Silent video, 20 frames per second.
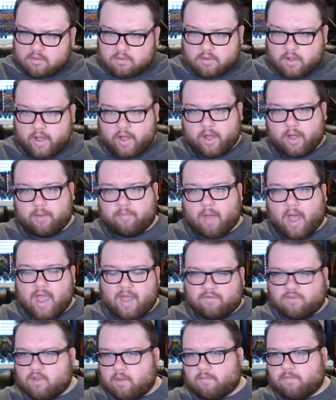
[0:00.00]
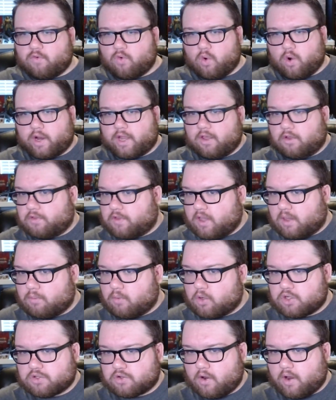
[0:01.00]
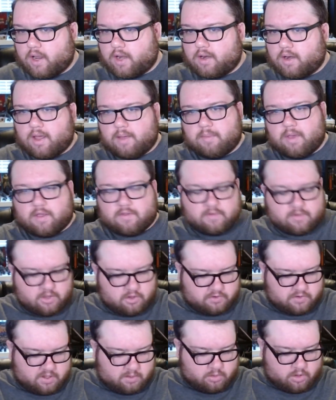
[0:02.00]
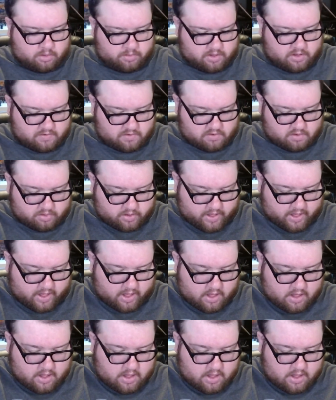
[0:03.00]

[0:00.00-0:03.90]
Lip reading: I have some for Kill Team, which is great. It makes Kill Team a little bit easier to play.